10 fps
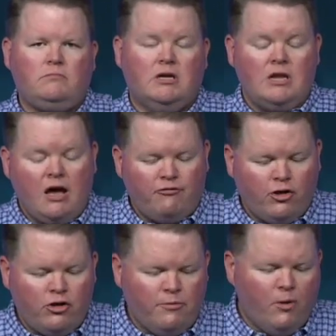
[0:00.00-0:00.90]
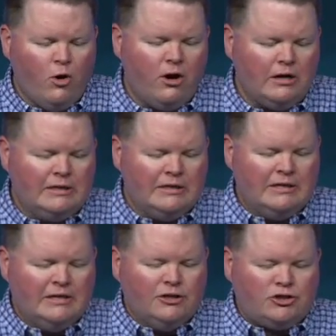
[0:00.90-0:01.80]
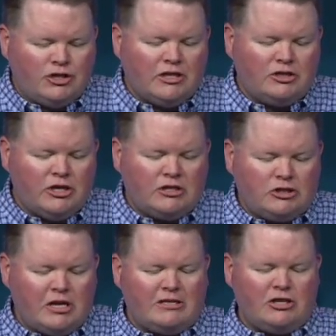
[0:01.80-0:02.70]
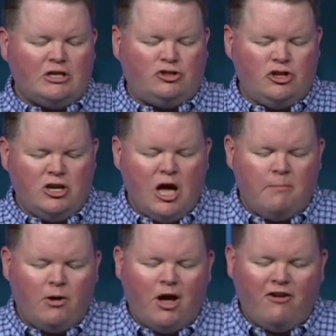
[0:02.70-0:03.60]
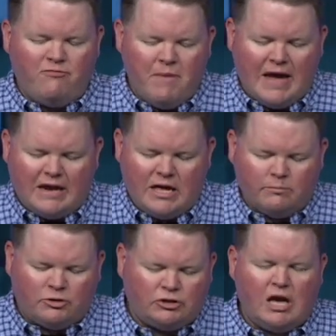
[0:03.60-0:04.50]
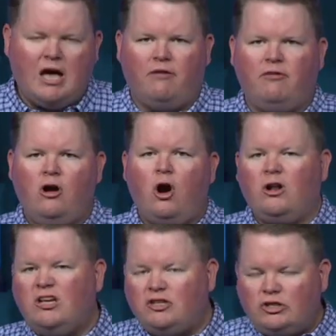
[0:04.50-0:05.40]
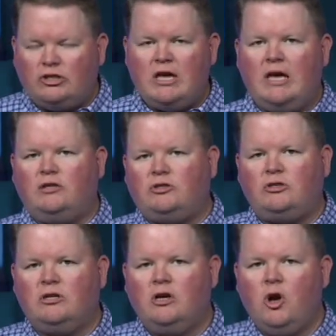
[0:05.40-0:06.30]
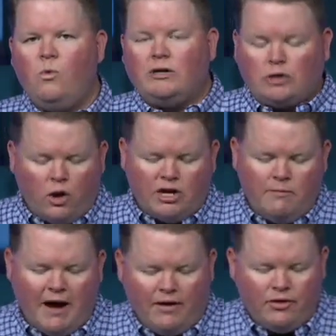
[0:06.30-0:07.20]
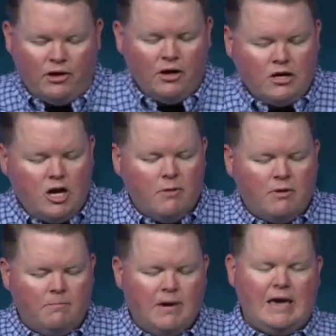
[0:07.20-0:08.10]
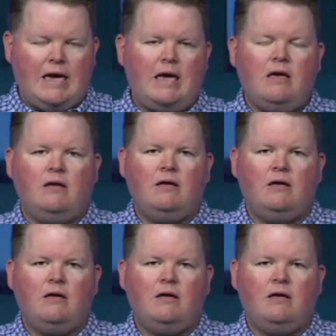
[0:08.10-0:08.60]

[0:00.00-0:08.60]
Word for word: Now, furthermore, 666 is the number of man himself, or at least six. We're talking about the human being.